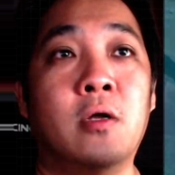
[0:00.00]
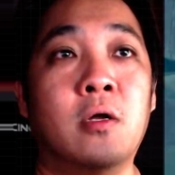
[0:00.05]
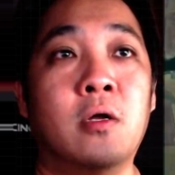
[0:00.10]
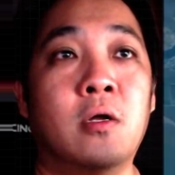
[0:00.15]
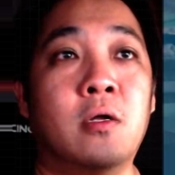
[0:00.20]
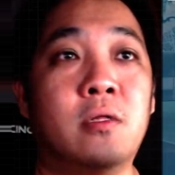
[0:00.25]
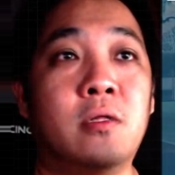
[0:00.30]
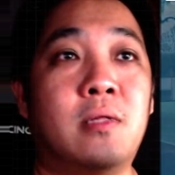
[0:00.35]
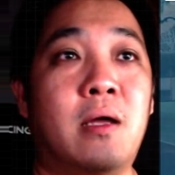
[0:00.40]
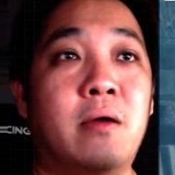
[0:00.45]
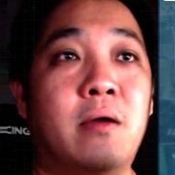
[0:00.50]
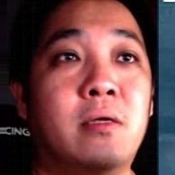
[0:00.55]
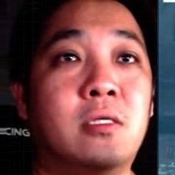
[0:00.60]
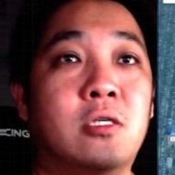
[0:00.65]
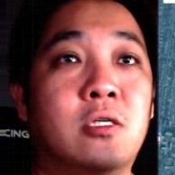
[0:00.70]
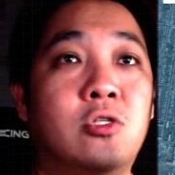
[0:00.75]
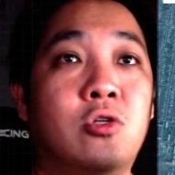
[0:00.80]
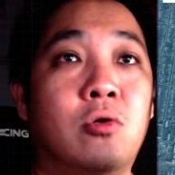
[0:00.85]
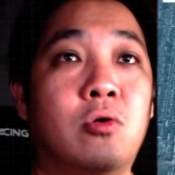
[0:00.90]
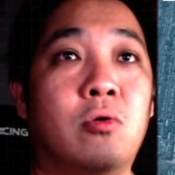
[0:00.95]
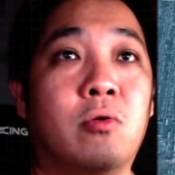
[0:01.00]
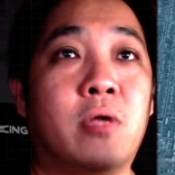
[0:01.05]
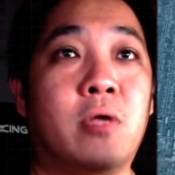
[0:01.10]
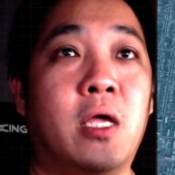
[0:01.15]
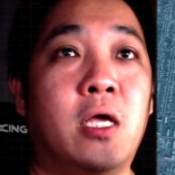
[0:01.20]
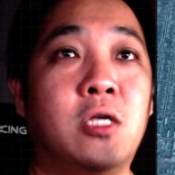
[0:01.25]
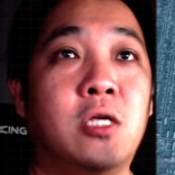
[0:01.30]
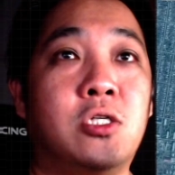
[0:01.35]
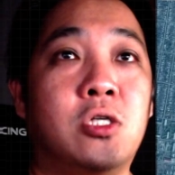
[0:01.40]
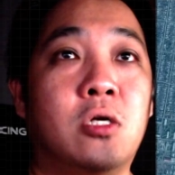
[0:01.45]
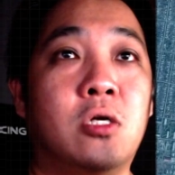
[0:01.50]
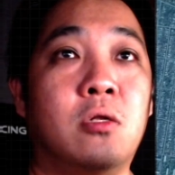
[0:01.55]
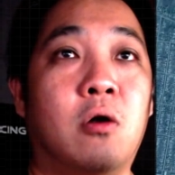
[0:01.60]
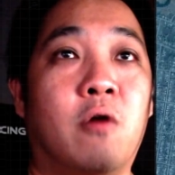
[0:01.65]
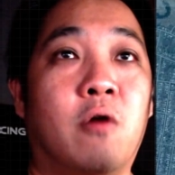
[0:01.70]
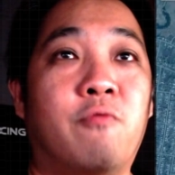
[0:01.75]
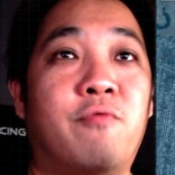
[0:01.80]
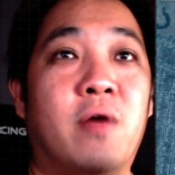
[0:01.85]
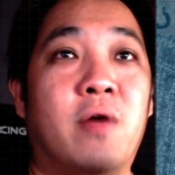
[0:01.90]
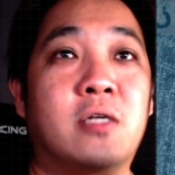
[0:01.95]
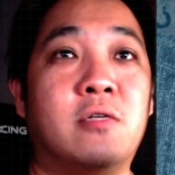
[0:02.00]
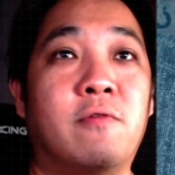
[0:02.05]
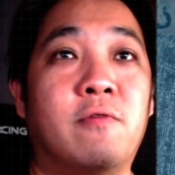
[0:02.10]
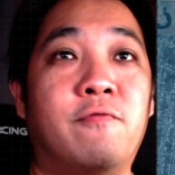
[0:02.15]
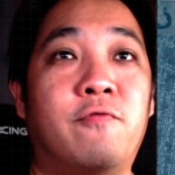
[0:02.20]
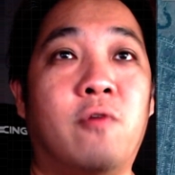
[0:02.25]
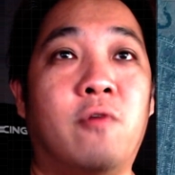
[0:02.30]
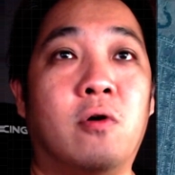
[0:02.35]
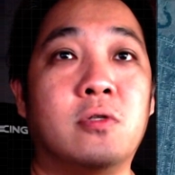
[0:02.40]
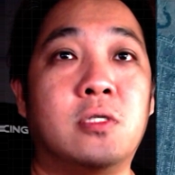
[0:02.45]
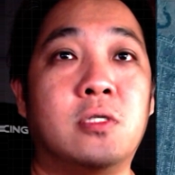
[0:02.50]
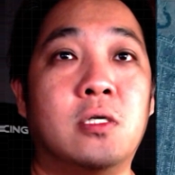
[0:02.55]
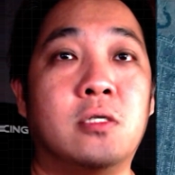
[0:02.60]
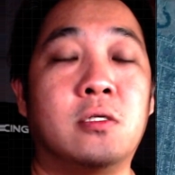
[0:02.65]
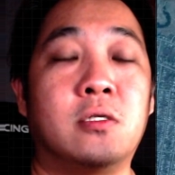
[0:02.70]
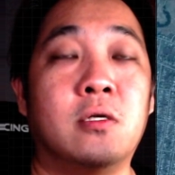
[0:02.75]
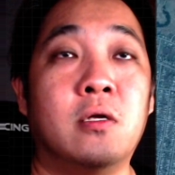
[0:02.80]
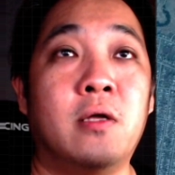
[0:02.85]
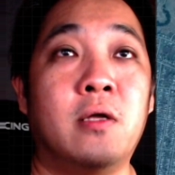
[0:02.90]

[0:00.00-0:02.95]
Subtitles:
There is a geolocation of Russian forces